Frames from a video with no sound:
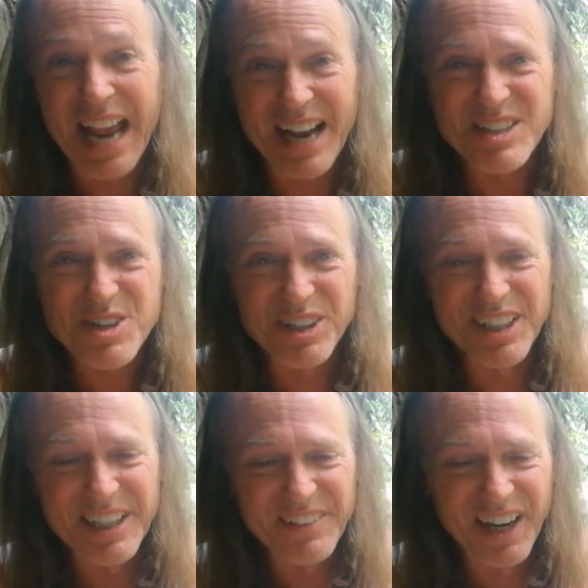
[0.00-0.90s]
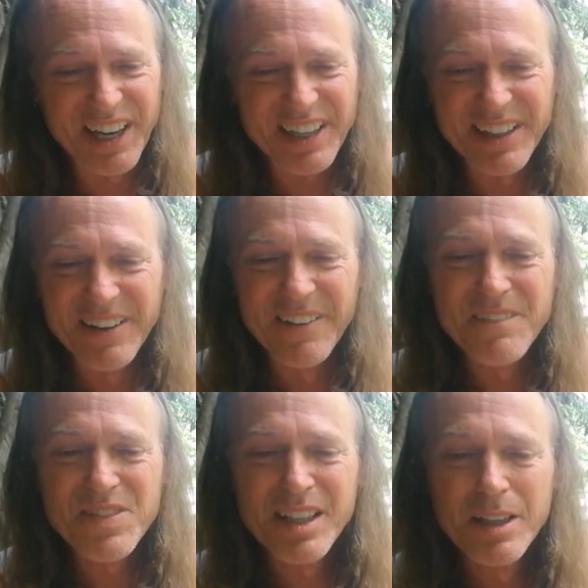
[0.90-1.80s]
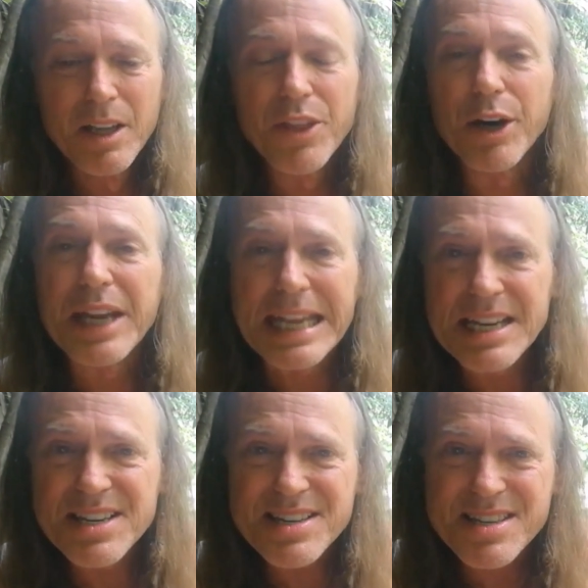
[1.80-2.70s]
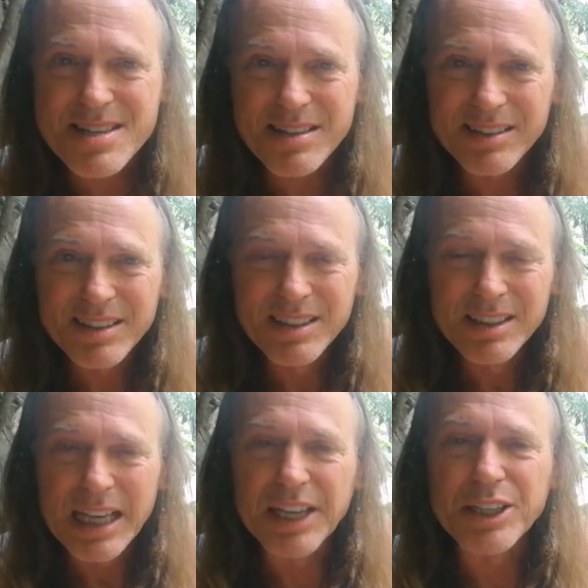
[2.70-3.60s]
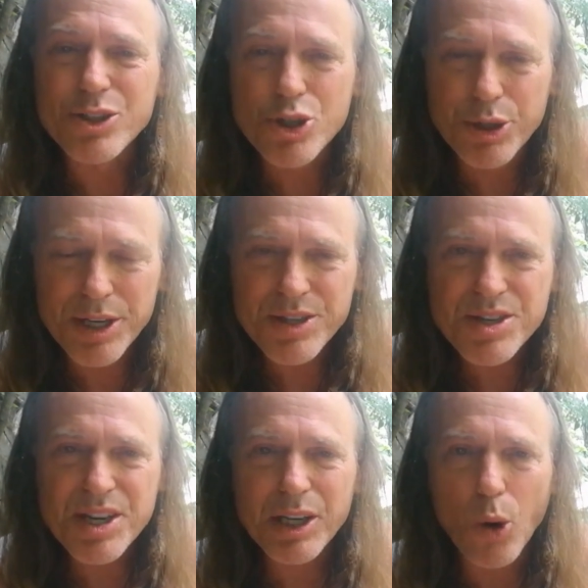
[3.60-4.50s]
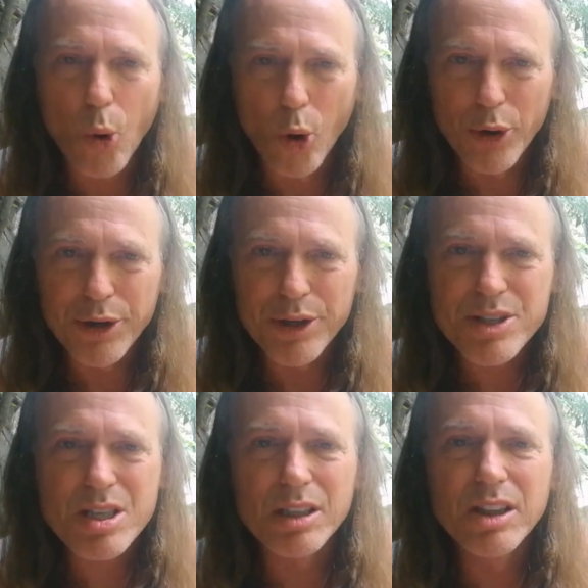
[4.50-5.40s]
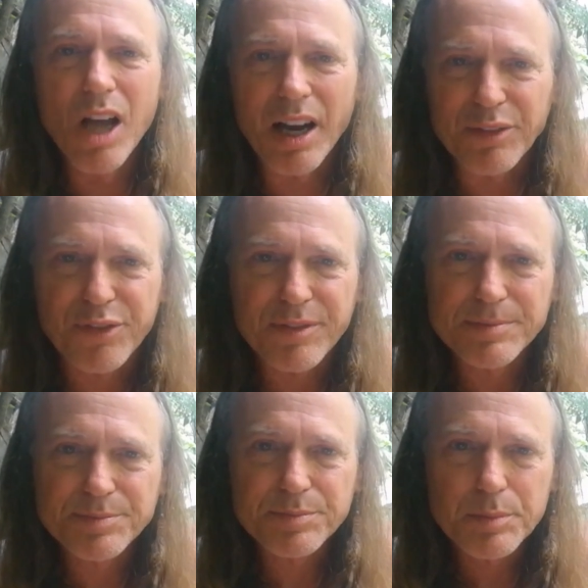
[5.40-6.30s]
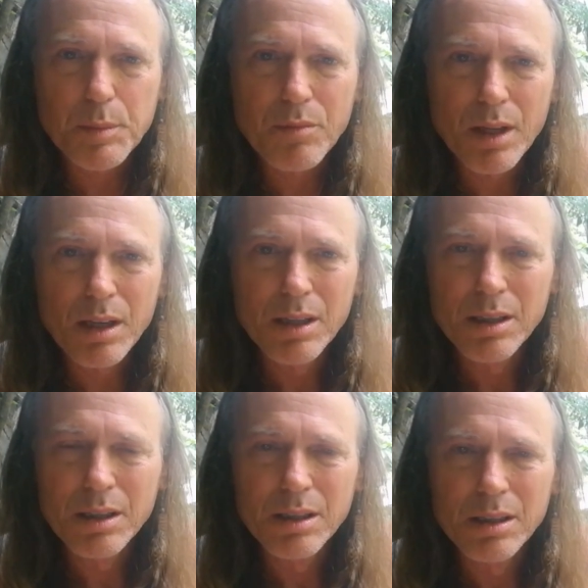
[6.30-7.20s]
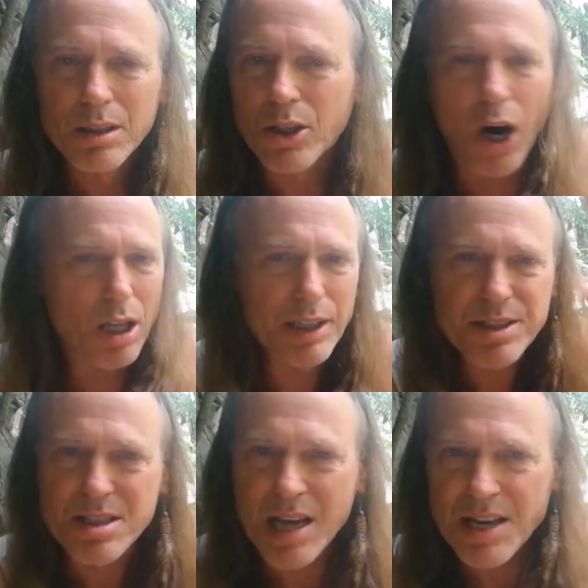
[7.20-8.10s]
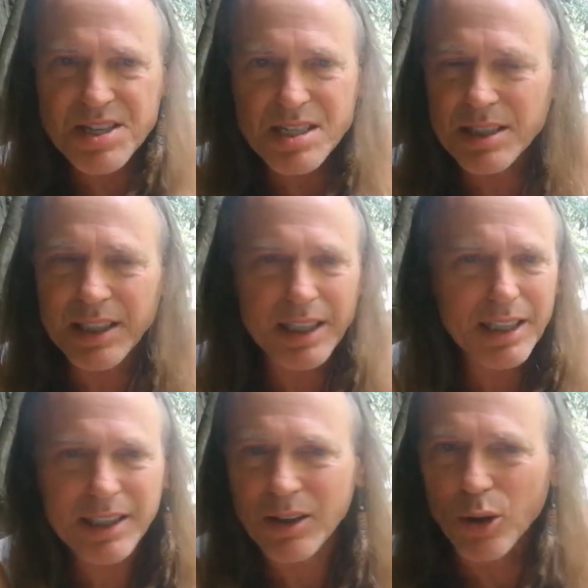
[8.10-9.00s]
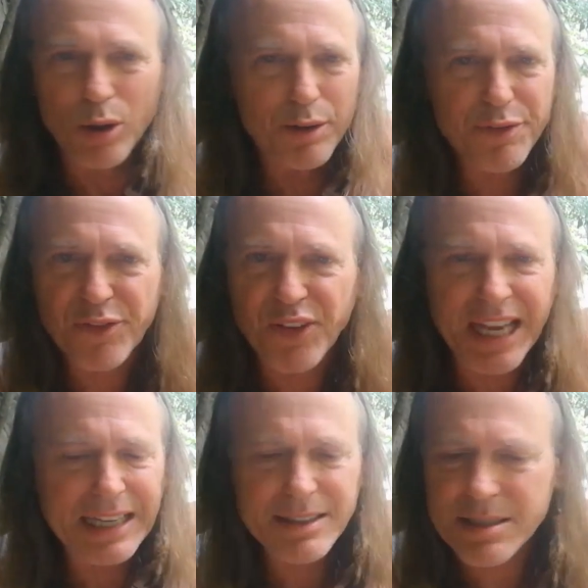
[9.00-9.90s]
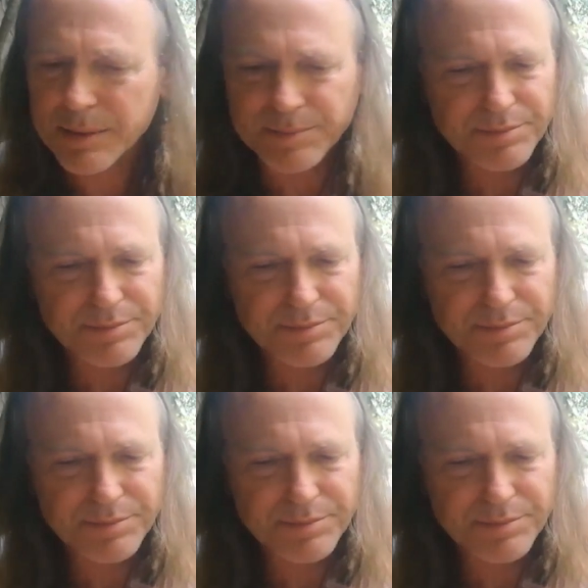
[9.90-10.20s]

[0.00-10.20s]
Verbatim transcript: naturally, right? There is an intrinsic order to life. Call it destiny or fate.